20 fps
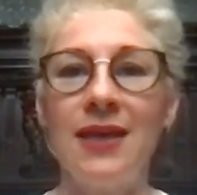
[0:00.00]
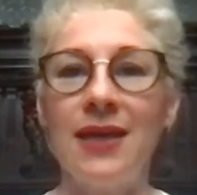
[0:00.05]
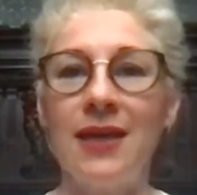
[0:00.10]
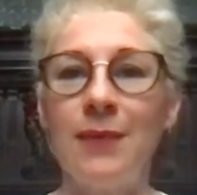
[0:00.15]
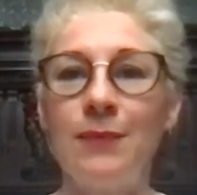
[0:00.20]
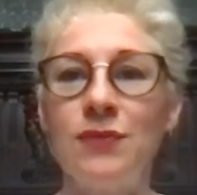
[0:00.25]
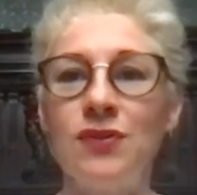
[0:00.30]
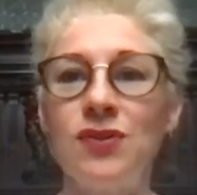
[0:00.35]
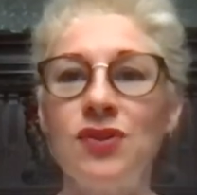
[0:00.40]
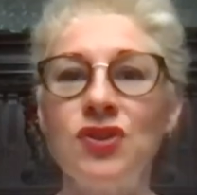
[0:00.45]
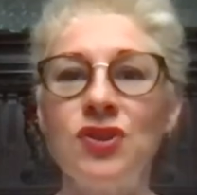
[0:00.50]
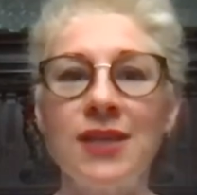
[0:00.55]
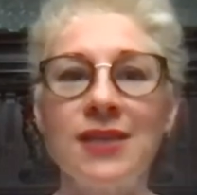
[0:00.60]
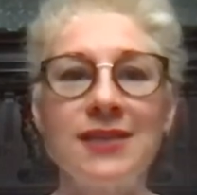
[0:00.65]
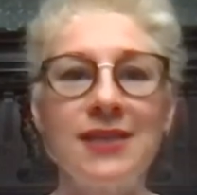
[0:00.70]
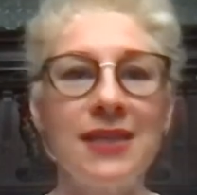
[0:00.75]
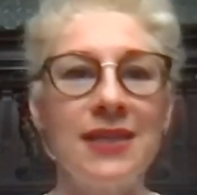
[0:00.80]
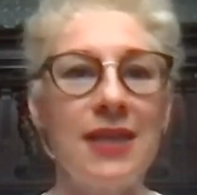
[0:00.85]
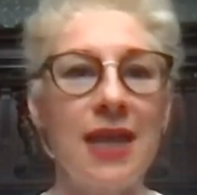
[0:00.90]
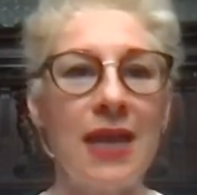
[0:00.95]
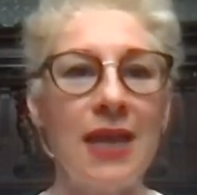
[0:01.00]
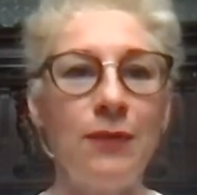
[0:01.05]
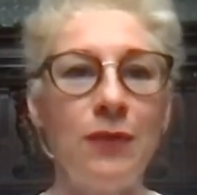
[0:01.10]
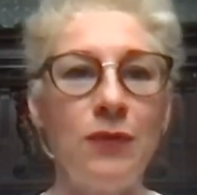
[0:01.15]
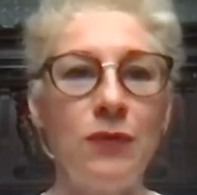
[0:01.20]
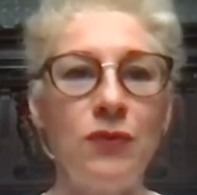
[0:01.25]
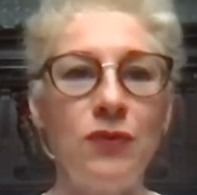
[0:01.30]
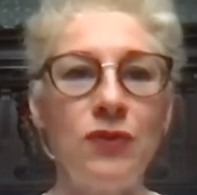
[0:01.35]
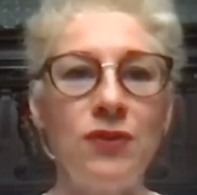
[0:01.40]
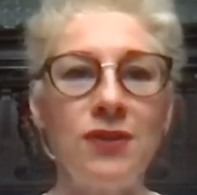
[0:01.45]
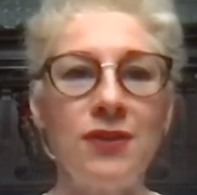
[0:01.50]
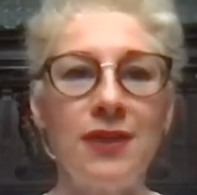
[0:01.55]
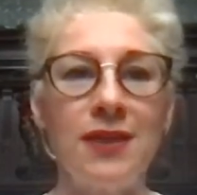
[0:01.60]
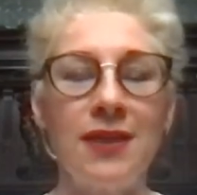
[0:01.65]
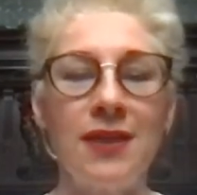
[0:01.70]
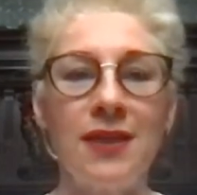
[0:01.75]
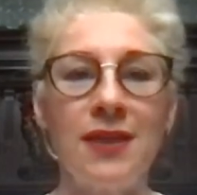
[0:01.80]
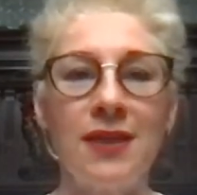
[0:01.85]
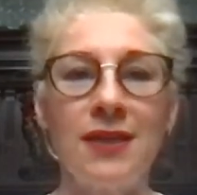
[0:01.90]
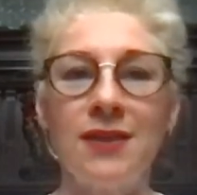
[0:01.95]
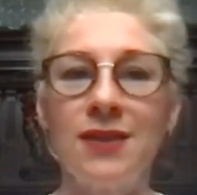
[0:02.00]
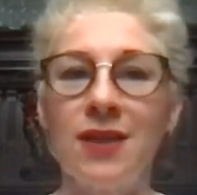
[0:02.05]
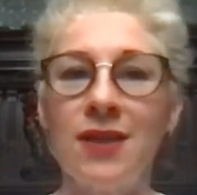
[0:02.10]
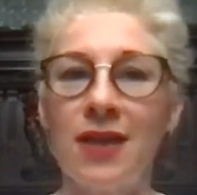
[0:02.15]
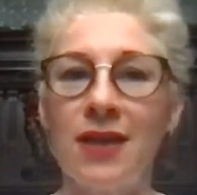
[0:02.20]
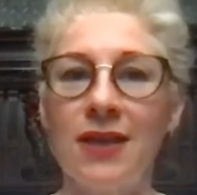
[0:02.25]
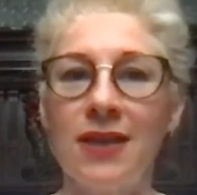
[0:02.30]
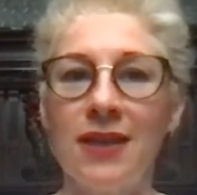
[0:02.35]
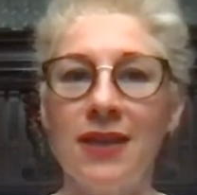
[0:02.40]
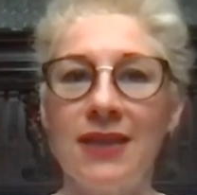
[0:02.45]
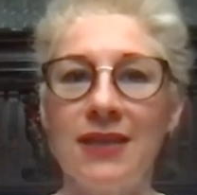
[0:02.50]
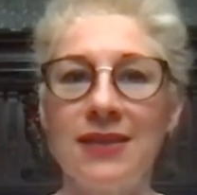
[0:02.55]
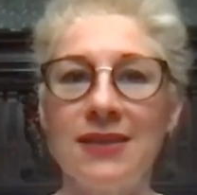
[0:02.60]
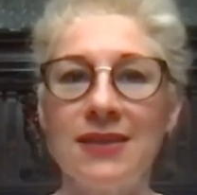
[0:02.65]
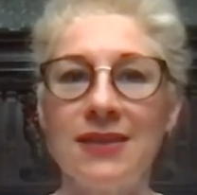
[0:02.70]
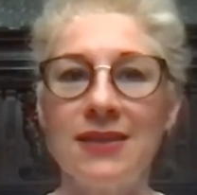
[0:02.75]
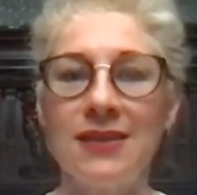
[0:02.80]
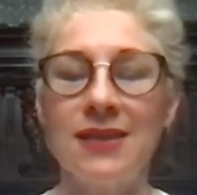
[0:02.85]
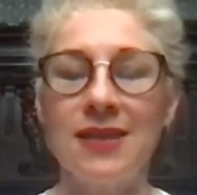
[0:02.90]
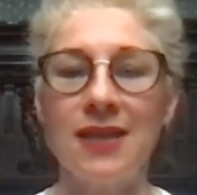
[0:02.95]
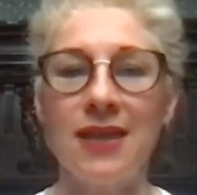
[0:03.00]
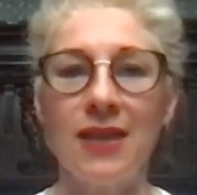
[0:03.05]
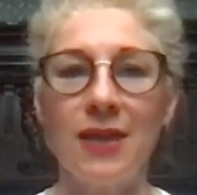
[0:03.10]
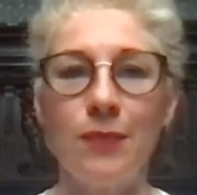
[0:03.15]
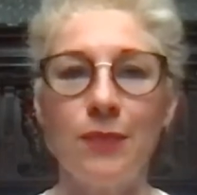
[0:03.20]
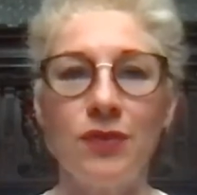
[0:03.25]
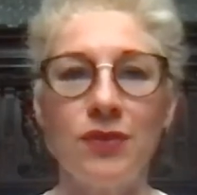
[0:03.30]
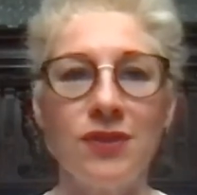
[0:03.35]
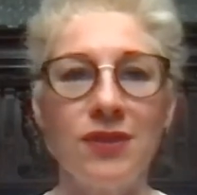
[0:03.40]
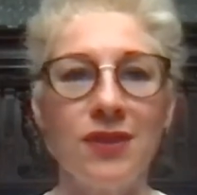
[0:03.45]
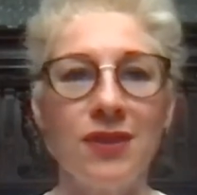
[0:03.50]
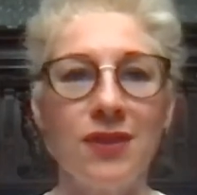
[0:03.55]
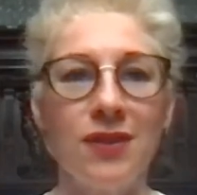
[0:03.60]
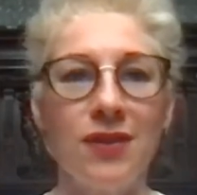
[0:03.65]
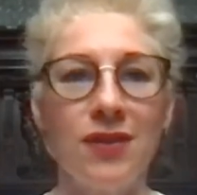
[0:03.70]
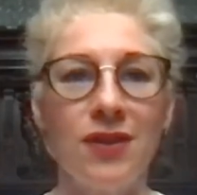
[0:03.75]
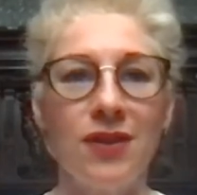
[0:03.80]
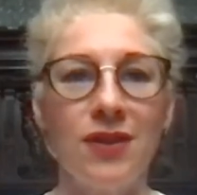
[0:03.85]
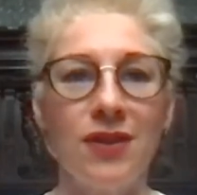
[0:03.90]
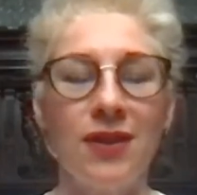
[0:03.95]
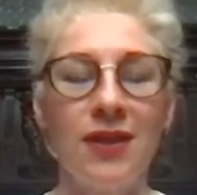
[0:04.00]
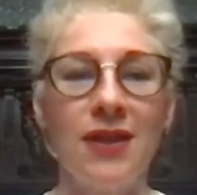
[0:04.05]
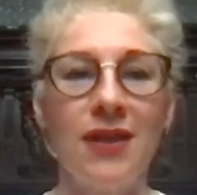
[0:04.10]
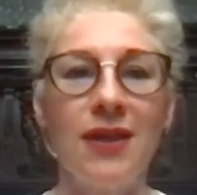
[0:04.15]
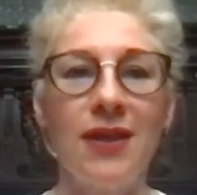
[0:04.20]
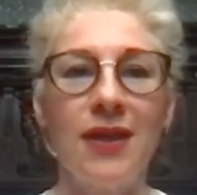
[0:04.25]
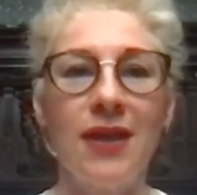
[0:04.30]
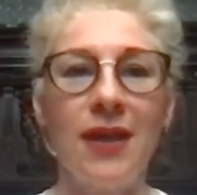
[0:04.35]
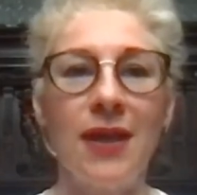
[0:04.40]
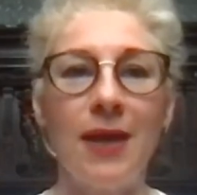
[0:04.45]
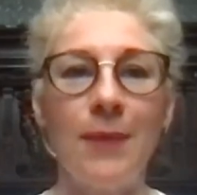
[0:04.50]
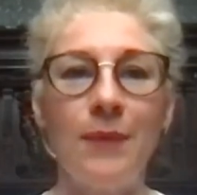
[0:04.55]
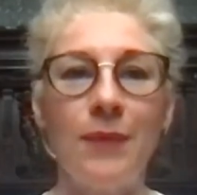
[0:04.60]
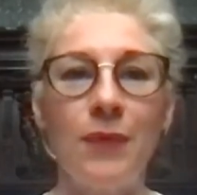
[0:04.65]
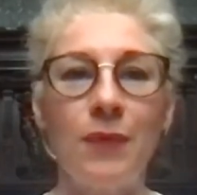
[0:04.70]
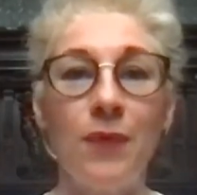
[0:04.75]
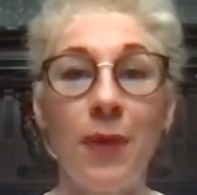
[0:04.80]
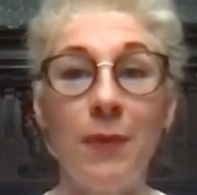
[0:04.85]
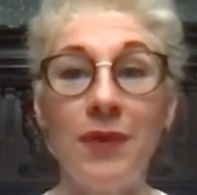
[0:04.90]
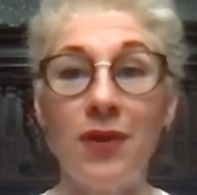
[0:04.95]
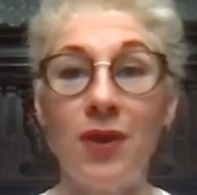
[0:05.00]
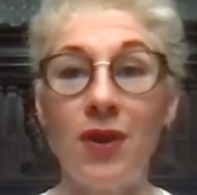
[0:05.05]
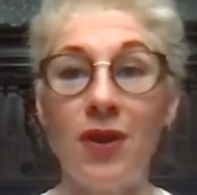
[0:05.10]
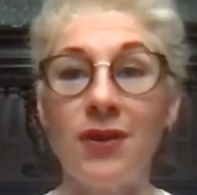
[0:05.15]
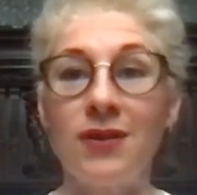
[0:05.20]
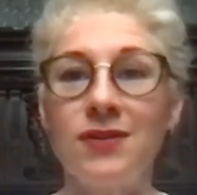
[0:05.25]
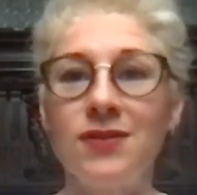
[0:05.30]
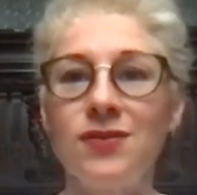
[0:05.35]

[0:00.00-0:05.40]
suggested that we would conduct this particular webinar.